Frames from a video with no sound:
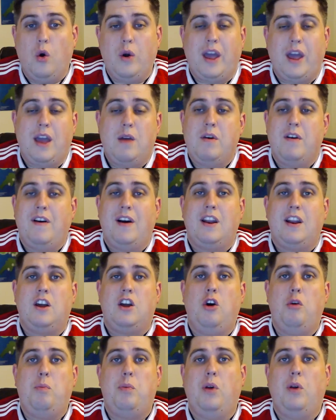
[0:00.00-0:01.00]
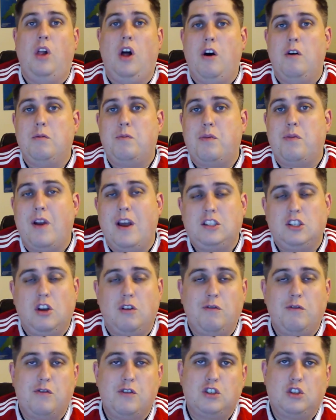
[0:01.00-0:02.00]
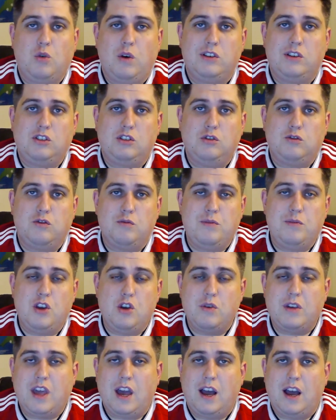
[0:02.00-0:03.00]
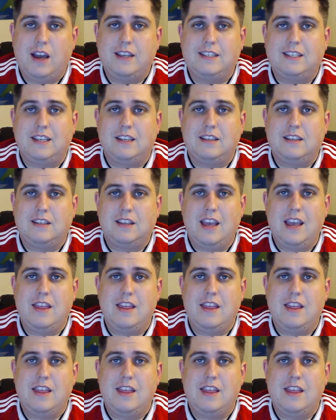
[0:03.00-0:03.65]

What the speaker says: Okay, we've had a couple of press conference questions from you guys